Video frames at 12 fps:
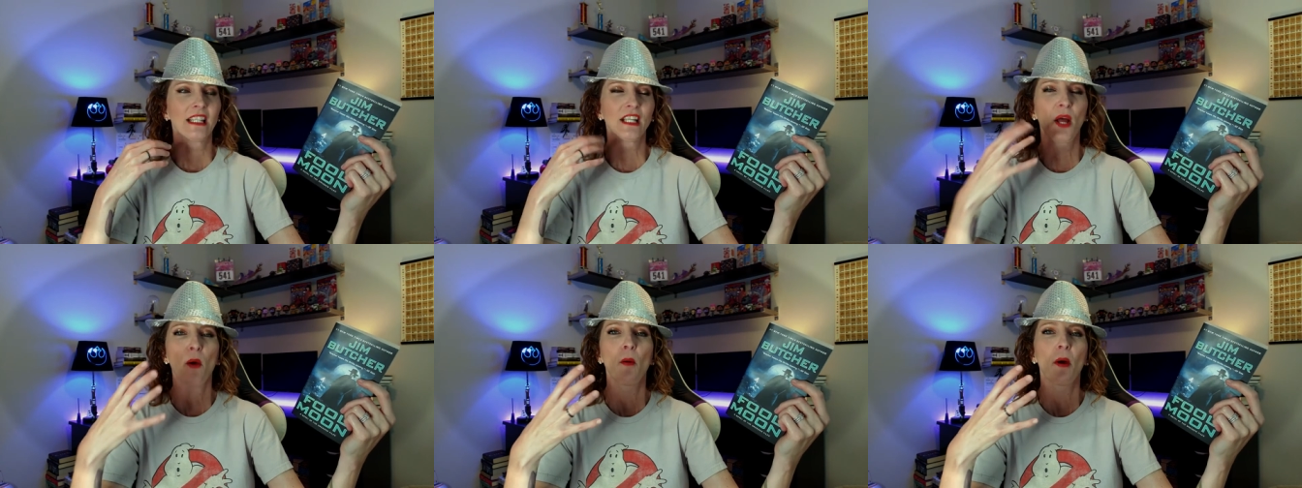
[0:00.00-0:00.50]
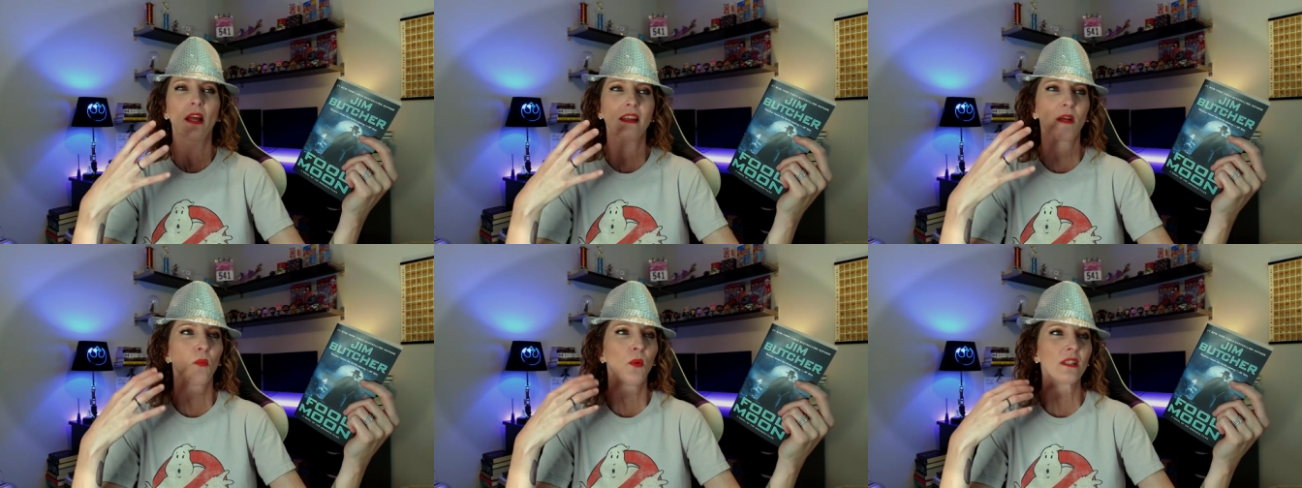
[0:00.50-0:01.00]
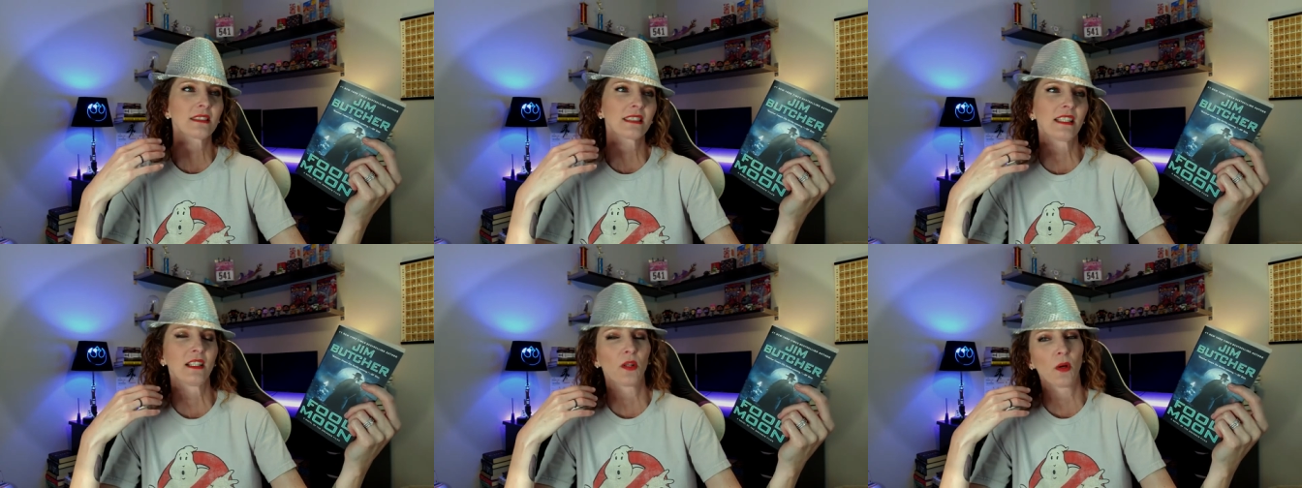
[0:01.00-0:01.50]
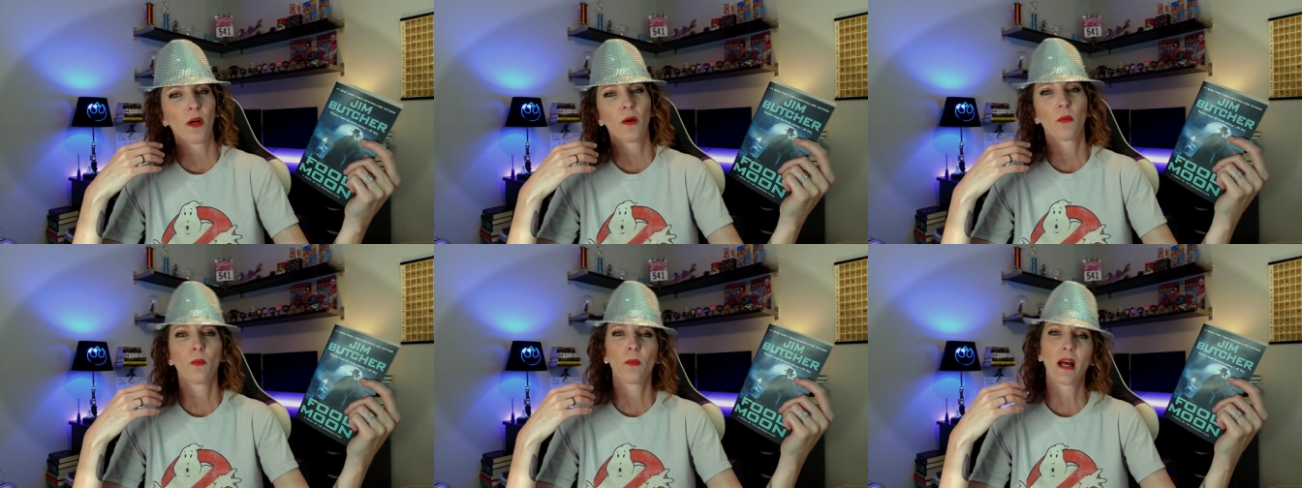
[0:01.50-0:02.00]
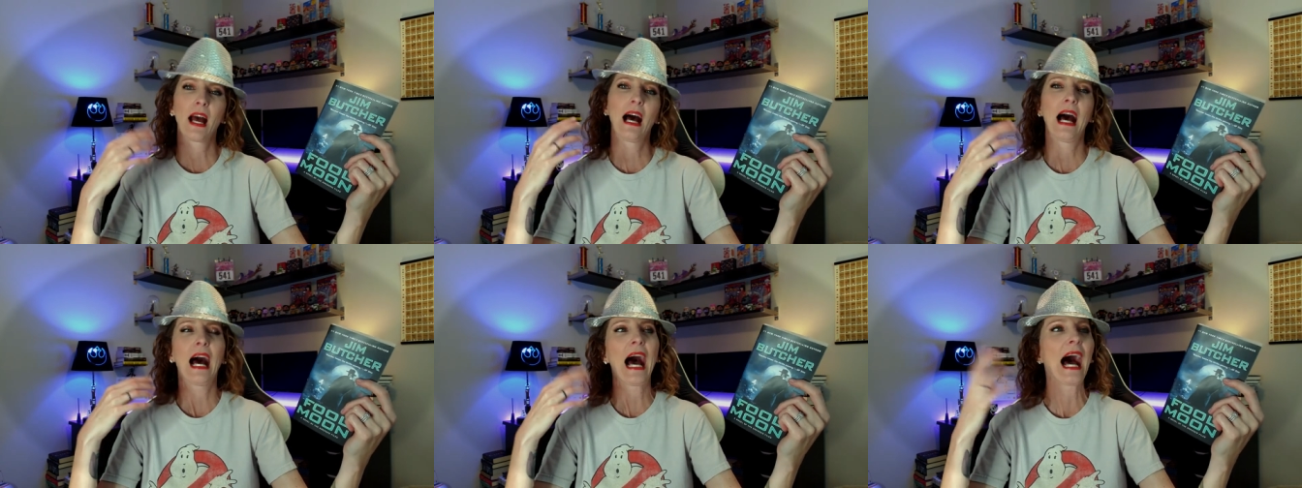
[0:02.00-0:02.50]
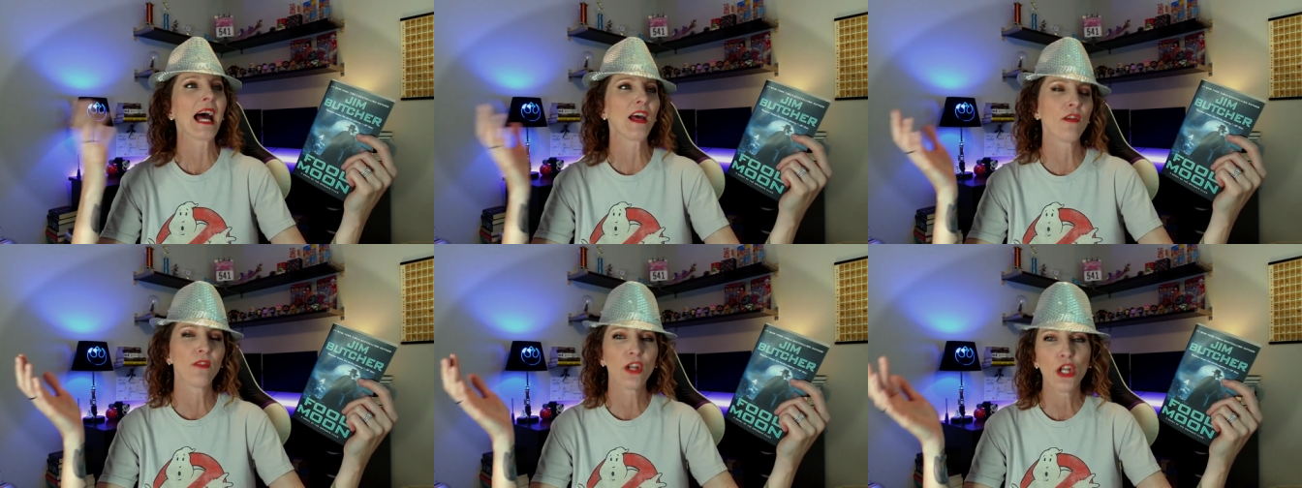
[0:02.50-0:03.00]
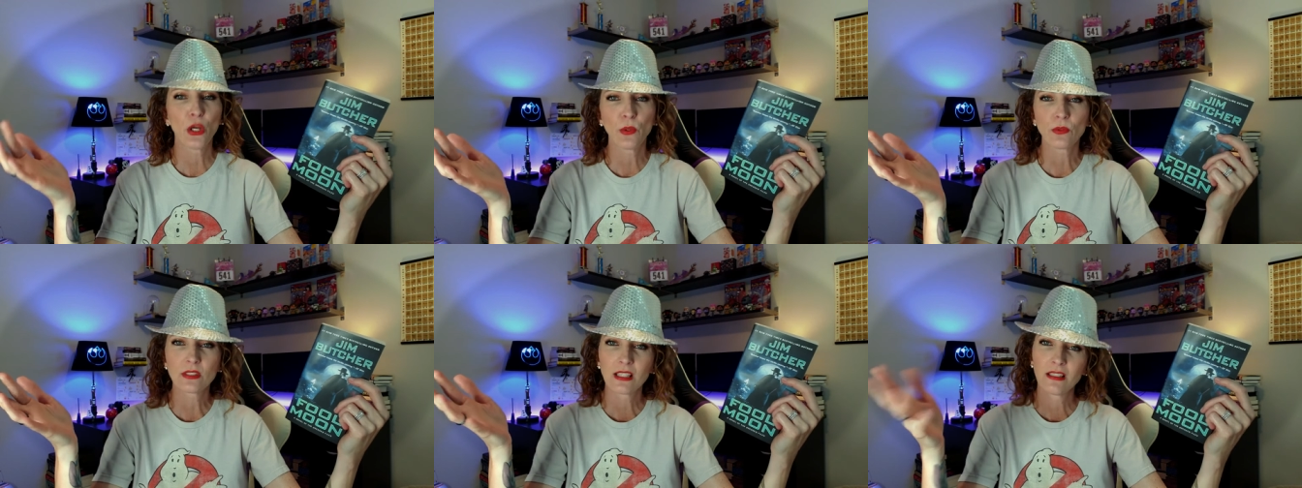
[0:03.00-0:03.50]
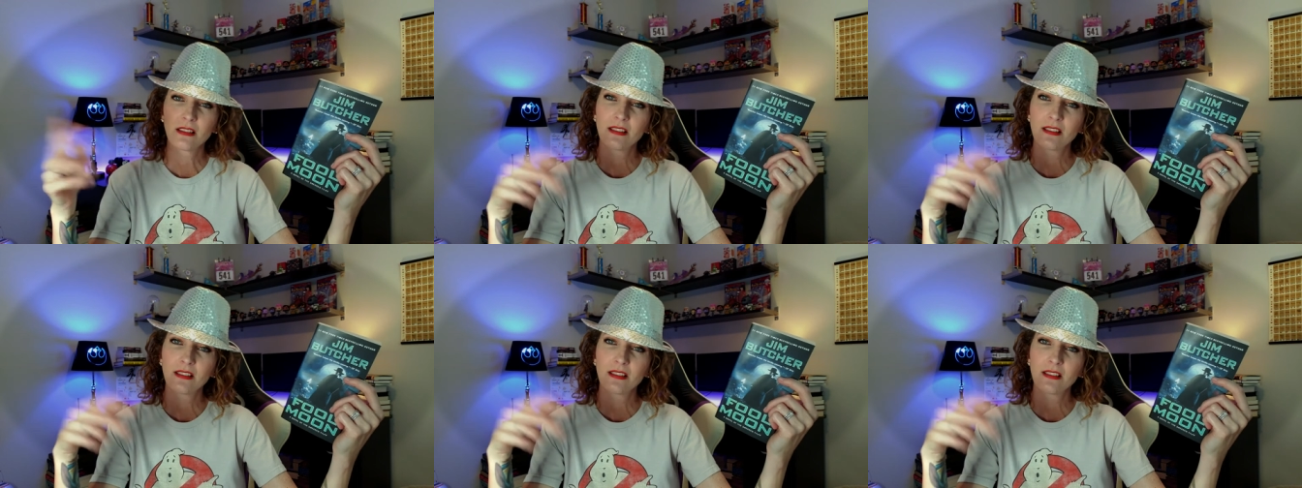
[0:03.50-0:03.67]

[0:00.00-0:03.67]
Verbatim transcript: You know, it wasn't eye of a newt,